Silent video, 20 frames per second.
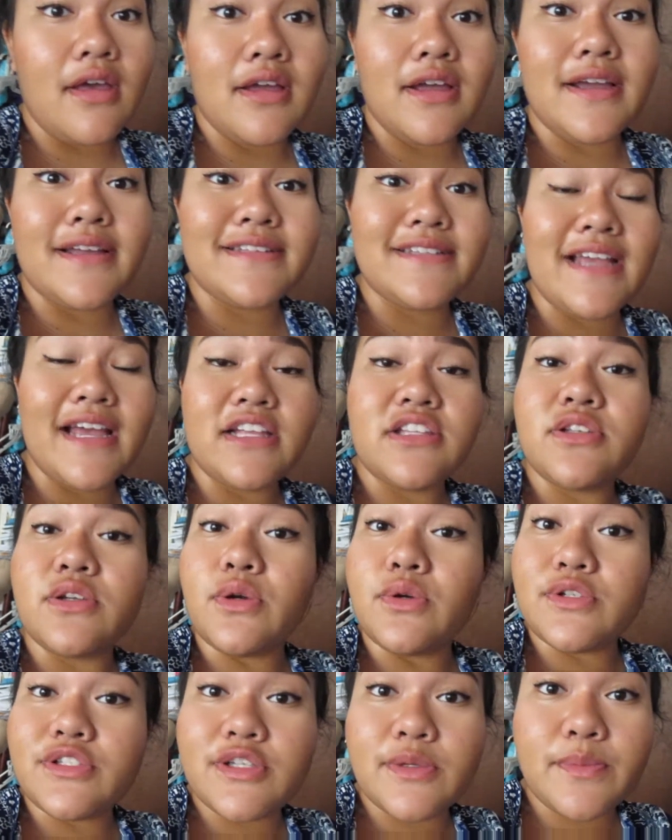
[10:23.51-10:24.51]
because I had to
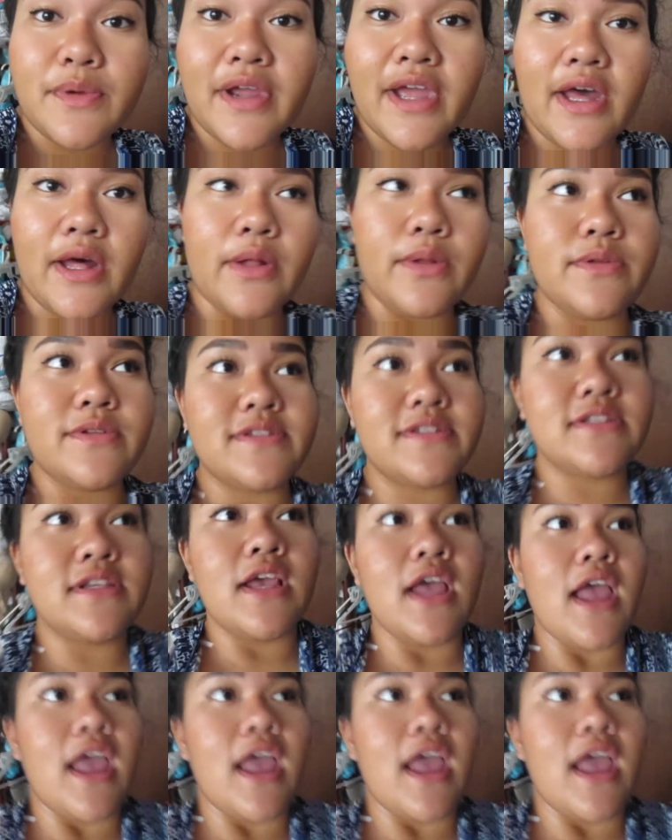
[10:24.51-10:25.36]
go somewhere else.